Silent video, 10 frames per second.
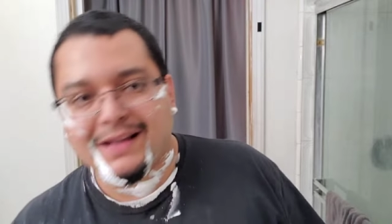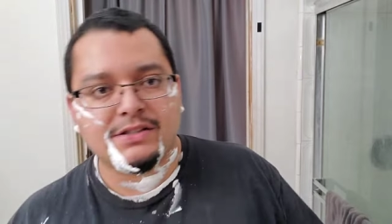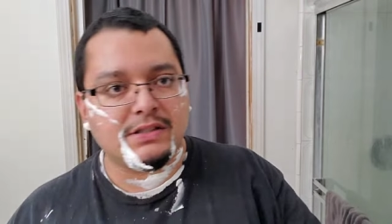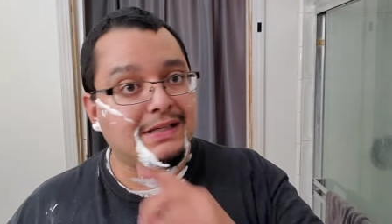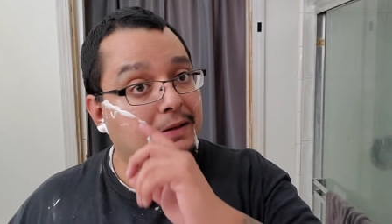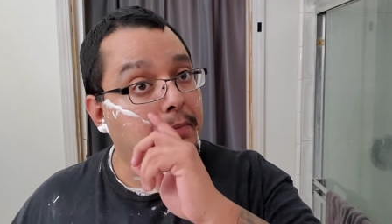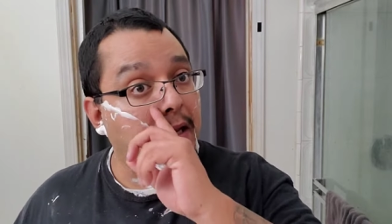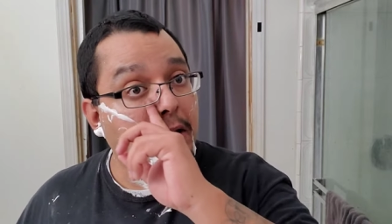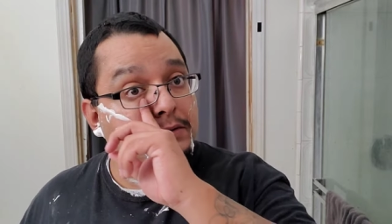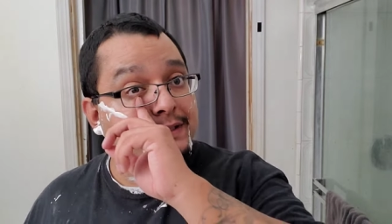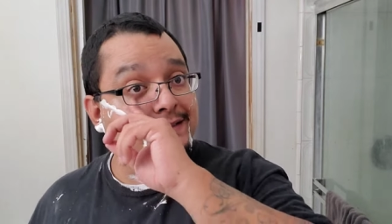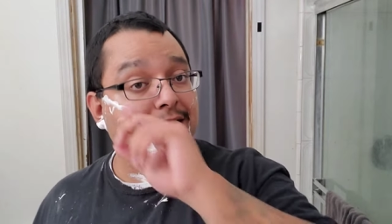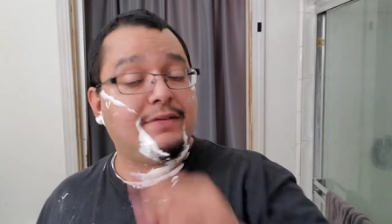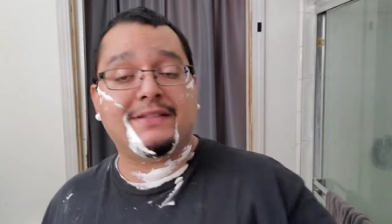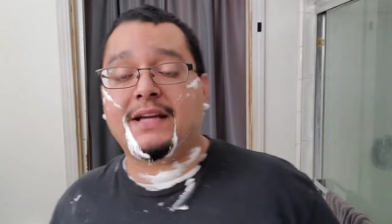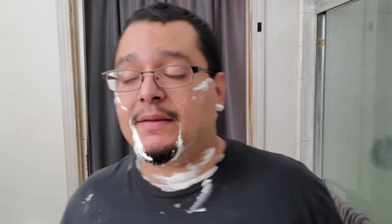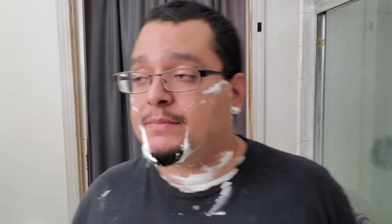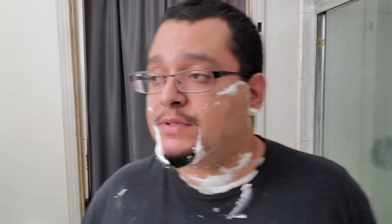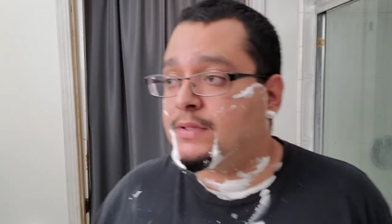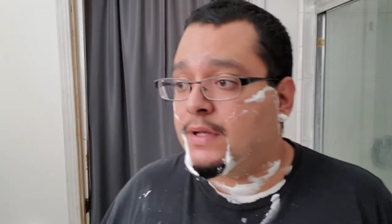guess she can be a little sensitive at
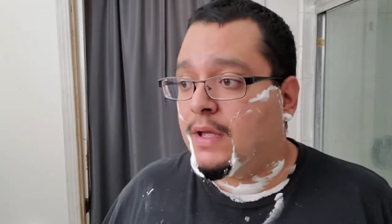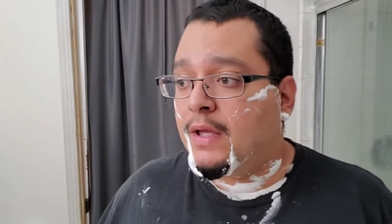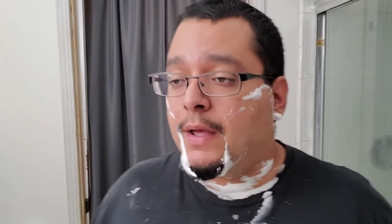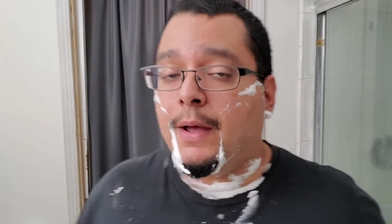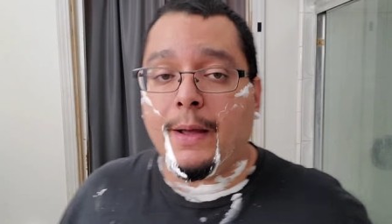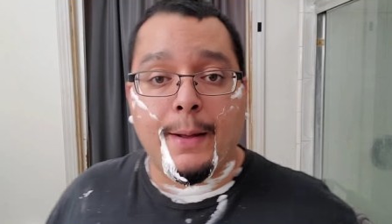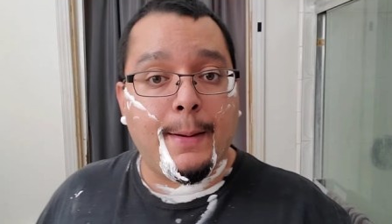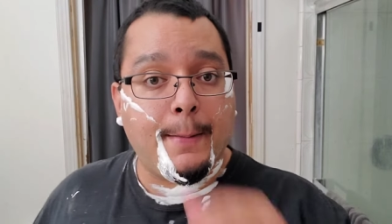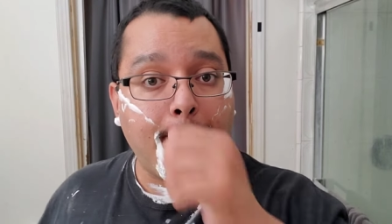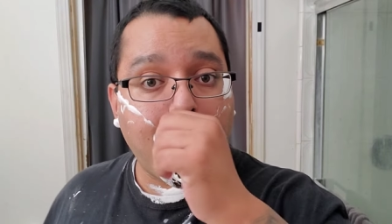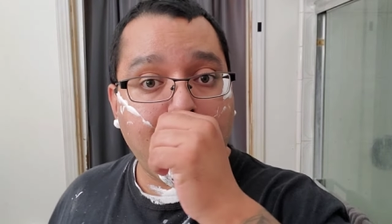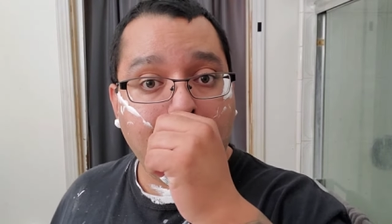times. Um,